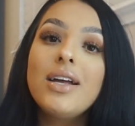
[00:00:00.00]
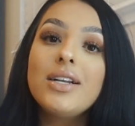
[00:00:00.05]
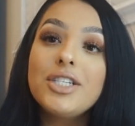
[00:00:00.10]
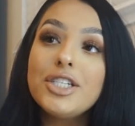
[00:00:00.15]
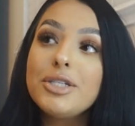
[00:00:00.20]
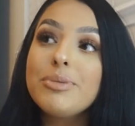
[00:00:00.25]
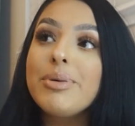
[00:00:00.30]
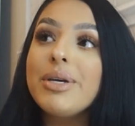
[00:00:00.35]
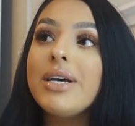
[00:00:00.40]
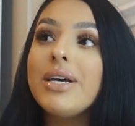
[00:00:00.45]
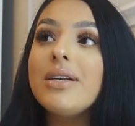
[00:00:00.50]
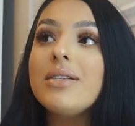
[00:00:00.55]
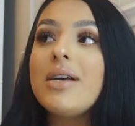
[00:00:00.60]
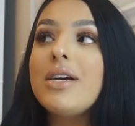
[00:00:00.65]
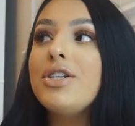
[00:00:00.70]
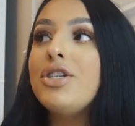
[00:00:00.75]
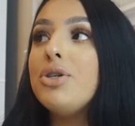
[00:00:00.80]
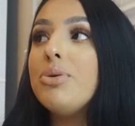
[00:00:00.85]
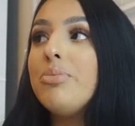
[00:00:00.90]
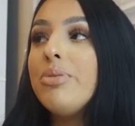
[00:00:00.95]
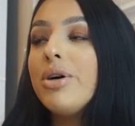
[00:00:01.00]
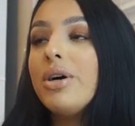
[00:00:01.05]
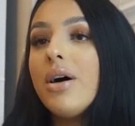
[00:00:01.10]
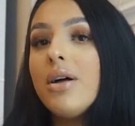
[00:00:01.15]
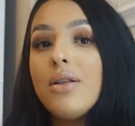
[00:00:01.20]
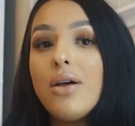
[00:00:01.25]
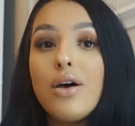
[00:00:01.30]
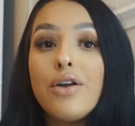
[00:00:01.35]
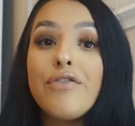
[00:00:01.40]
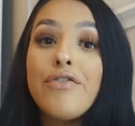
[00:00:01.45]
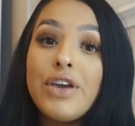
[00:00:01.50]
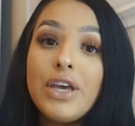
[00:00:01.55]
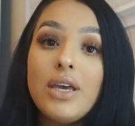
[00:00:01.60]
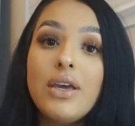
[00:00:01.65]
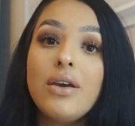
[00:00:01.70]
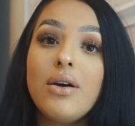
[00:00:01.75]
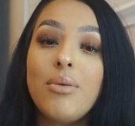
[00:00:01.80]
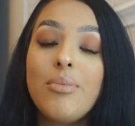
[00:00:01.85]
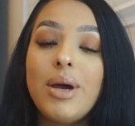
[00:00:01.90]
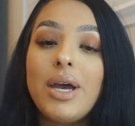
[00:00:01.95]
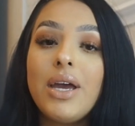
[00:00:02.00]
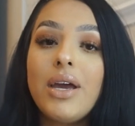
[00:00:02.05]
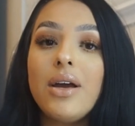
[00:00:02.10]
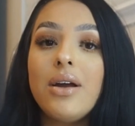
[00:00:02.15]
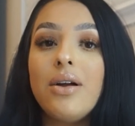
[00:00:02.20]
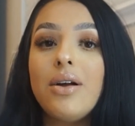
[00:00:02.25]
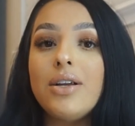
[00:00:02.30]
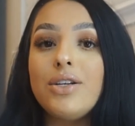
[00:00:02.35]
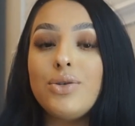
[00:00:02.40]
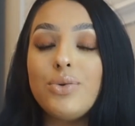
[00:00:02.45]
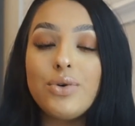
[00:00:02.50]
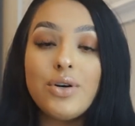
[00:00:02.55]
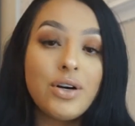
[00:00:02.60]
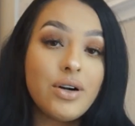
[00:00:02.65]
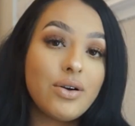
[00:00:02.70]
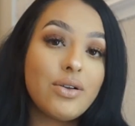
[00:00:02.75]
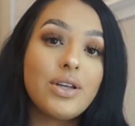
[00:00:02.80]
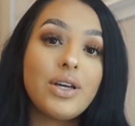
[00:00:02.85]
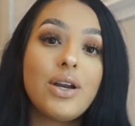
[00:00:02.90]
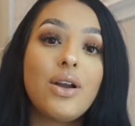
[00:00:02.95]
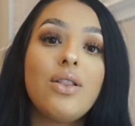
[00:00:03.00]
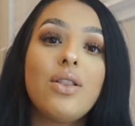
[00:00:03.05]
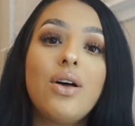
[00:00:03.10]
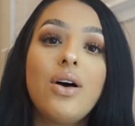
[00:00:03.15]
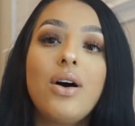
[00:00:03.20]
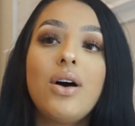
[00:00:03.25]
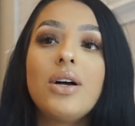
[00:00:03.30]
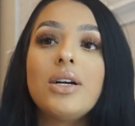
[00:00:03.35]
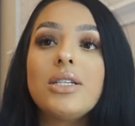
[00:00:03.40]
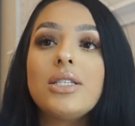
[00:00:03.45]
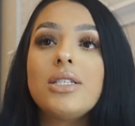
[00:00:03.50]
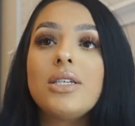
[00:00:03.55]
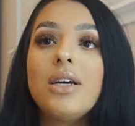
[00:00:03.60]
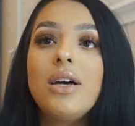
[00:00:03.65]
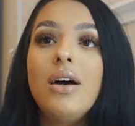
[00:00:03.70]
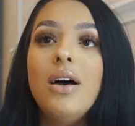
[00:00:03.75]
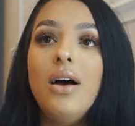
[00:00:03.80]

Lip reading: just because I do put a lot of heat on my hair. I do curl it a lot.